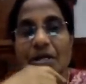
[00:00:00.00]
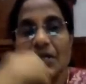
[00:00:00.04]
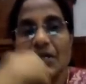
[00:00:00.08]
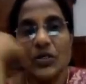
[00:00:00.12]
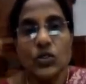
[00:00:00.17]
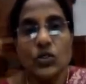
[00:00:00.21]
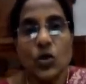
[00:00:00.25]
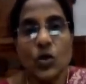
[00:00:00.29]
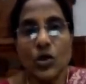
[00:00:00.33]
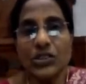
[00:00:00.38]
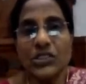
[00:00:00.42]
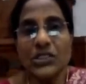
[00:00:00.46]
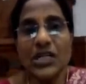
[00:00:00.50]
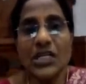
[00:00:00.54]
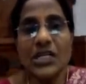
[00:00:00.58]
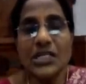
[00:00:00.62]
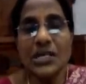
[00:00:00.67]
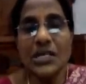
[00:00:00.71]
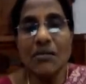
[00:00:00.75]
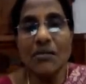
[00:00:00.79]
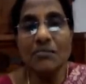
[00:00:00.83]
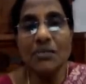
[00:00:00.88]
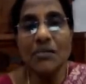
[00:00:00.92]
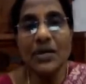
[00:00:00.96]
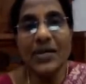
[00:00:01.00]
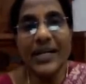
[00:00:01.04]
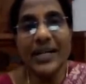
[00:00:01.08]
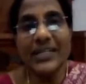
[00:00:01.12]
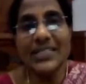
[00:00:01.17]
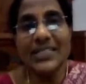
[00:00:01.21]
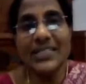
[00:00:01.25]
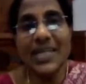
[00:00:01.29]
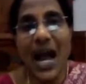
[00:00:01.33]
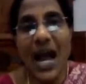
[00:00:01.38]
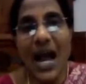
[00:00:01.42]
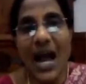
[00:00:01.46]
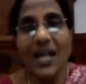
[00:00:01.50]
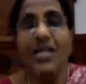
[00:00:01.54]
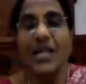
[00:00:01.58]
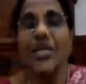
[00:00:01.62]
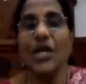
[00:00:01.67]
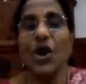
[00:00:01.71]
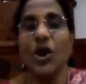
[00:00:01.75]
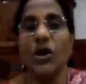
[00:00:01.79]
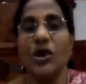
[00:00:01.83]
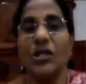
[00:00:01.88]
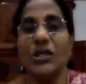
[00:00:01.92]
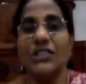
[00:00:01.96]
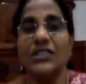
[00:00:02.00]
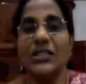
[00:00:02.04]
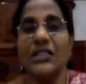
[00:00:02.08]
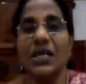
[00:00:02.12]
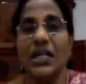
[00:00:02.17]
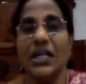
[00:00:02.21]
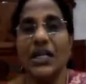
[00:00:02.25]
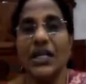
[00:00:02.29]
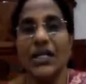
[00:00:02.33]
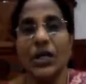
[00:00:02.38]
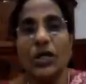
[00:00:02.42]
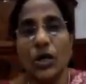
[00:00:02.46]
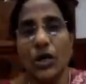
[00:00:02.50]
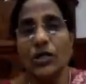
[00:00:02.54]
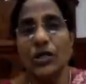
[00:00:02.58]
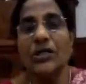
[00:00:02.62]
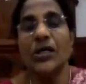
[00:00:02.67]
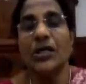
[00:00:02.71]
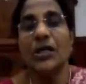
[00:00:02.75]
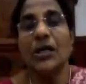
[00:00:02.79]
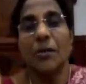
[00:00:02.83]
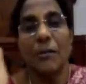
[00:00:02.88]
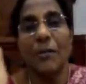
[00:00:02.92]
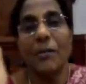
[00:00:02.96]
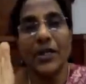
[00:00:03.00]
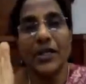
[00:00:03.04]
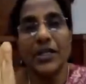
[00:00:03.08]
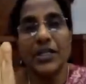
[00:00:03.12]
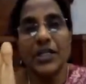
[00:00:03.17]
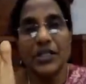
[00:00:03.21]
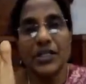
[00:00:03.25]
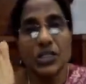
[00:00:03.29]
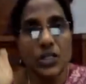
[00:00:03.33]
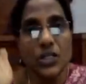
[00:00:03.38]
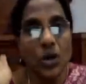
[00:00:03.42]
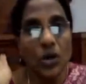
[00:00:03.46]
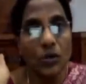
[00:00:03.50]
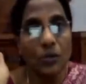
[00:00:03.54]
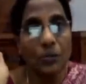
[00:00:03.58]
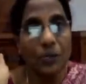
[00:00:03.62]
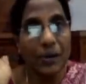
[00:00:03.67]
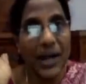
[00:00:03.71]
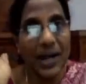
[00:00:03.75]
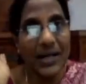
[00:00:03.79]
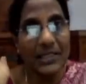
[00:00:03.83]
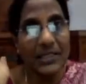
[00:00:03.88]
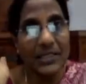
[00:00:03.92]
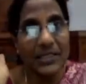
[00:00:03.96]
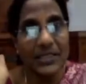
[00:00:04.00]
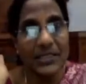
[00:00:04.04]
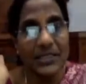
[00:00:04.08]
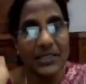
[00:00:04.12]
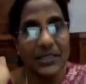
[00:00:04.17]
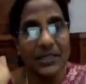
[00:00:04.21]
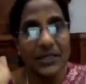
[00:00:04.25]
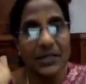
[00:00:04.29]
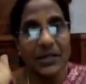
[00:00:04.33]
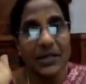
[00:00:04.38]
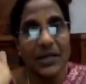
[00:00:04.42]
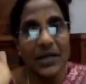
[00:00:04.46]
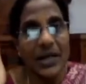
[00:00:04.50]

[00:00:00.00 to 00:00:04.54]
Socialism, it is ideologically good, but it is not practical.